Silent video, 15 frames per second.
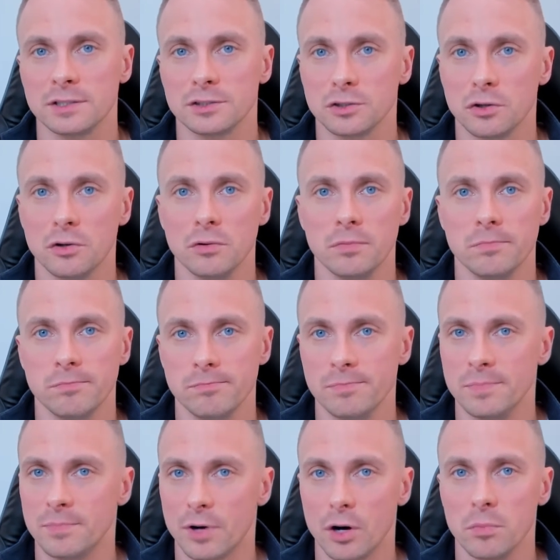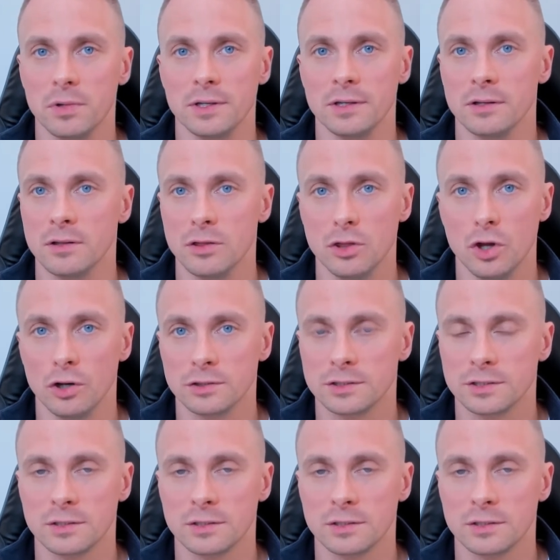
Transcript: So probably not